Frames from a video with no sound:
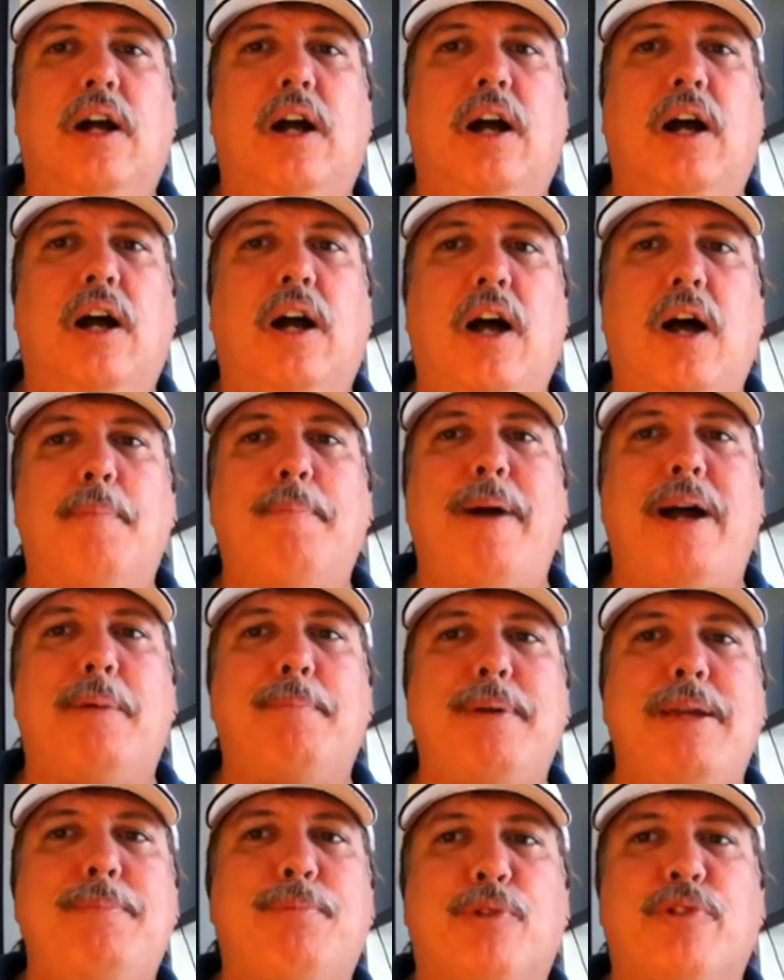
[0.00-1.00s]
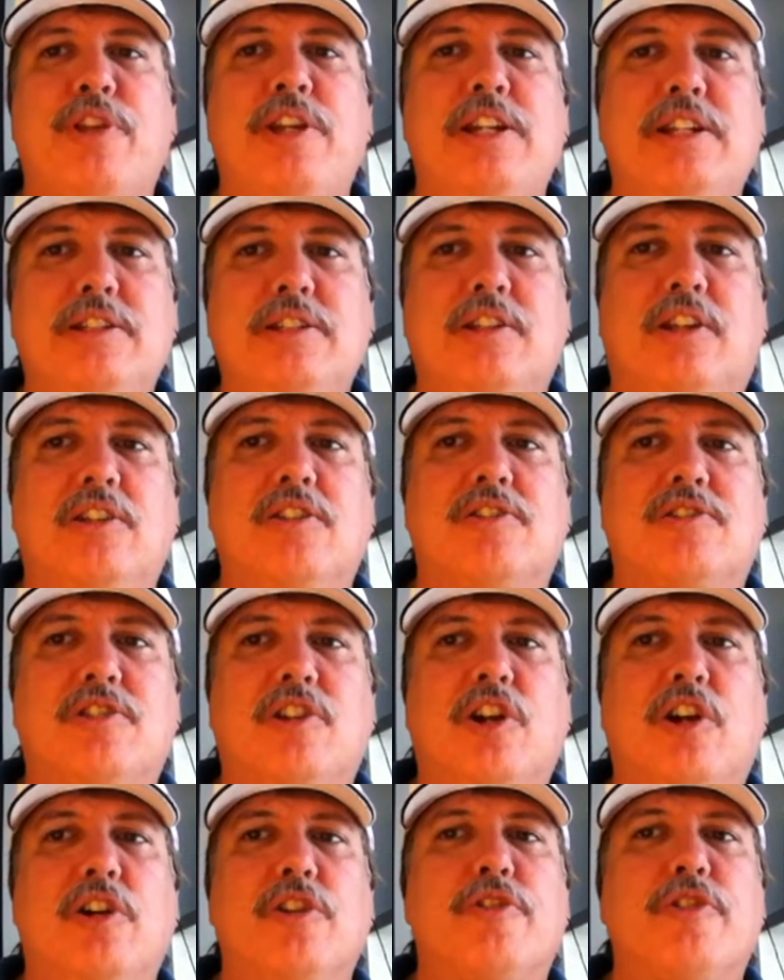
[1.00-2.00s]
about people's hidden
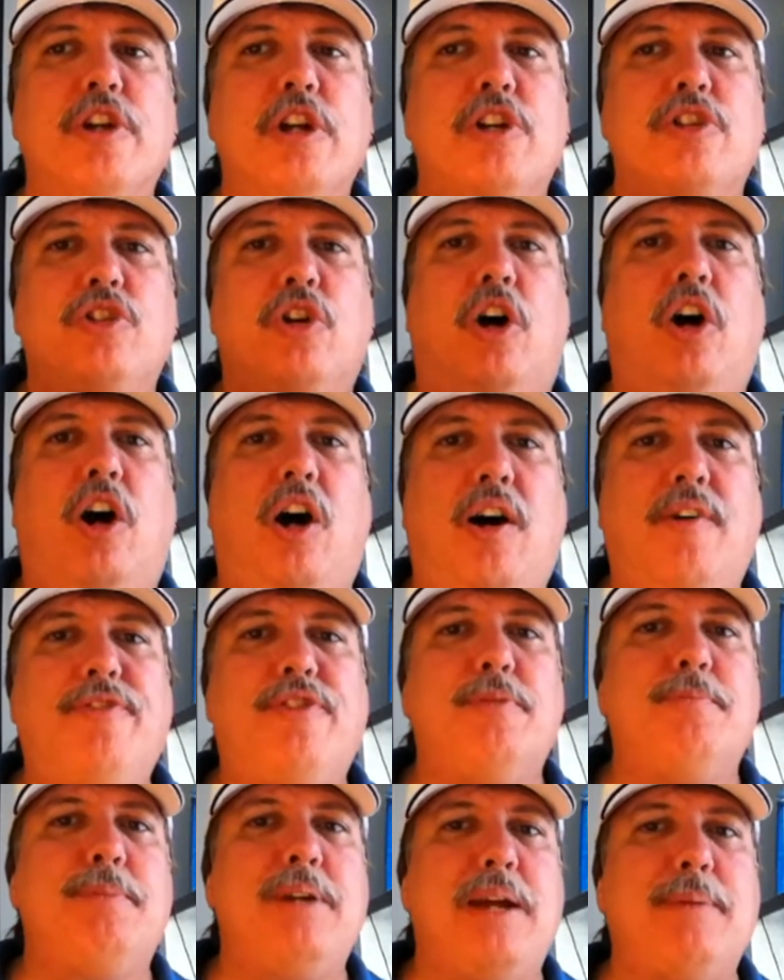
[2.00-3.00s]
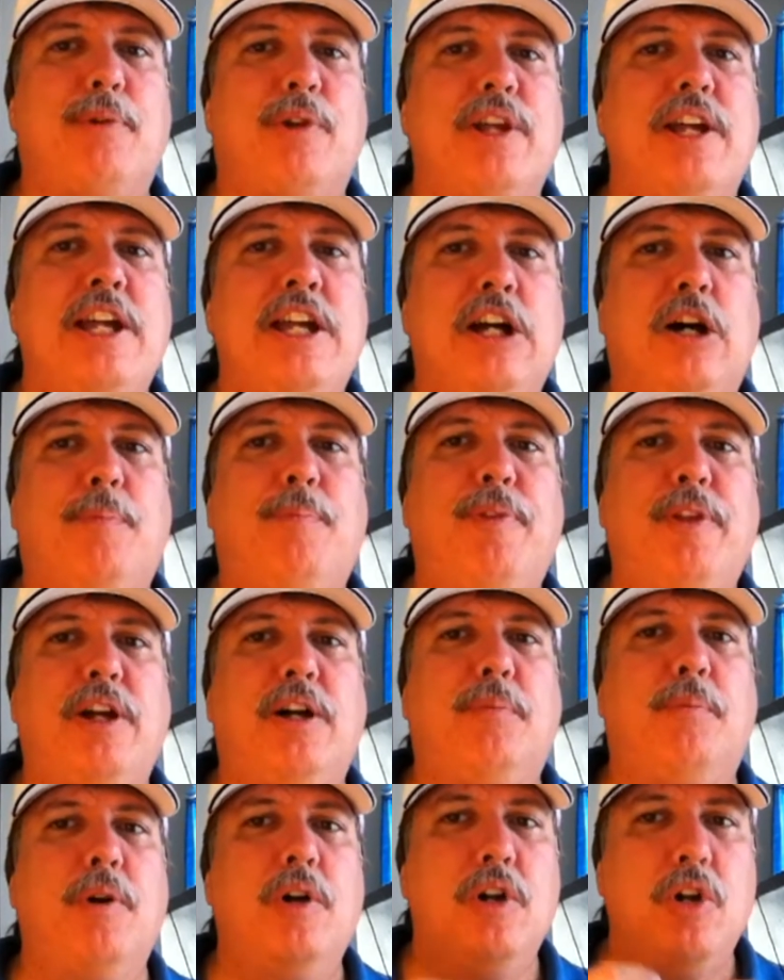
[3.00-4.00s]
concerns, you'll often be able to help
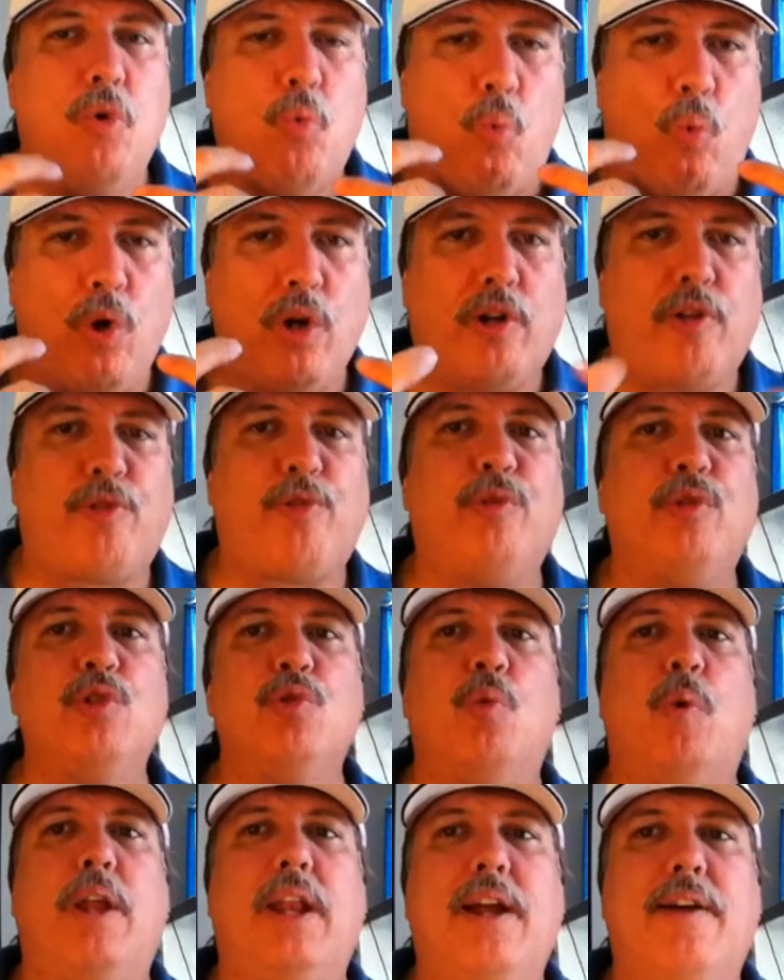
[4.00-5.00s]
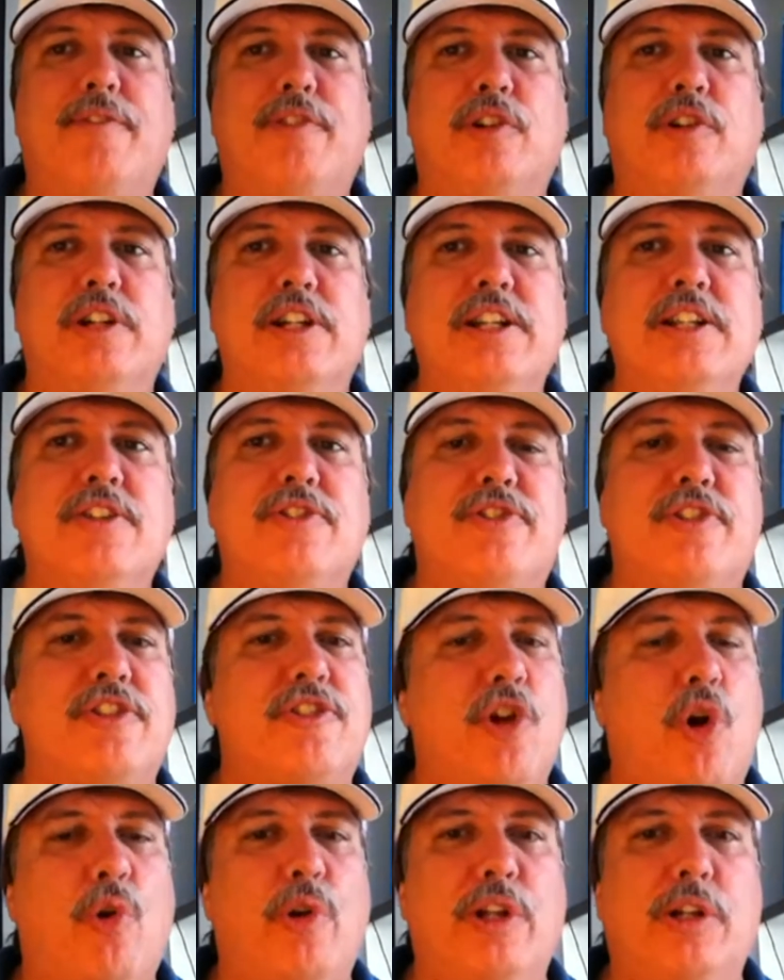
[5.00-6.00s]
them work through whatever it is
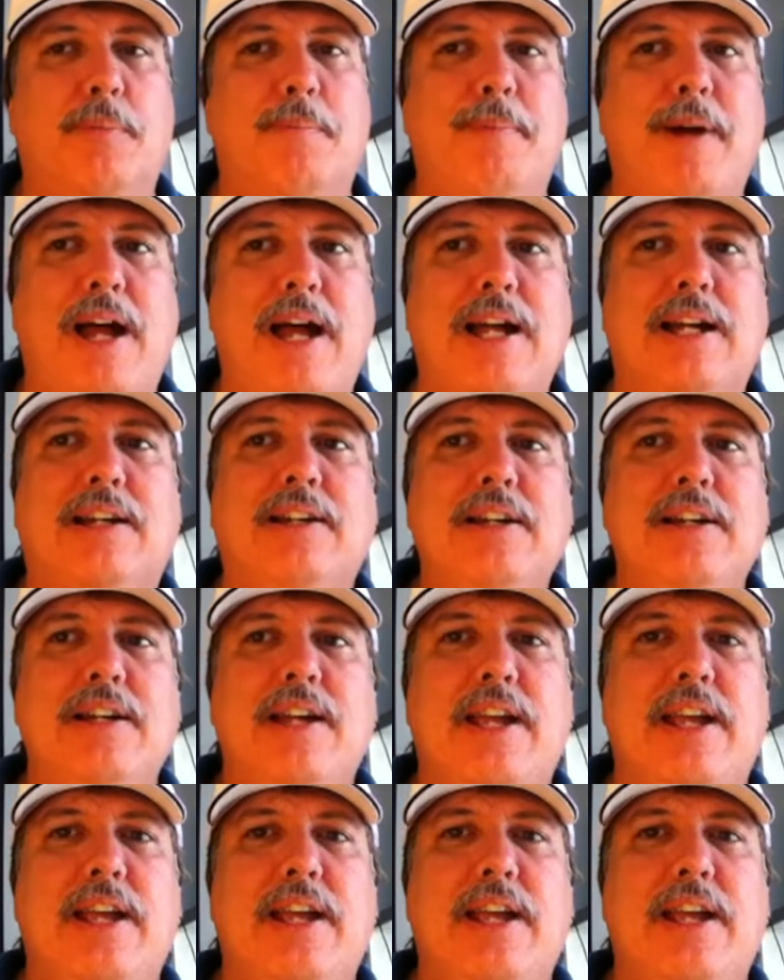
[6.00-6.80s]
that's holding them back.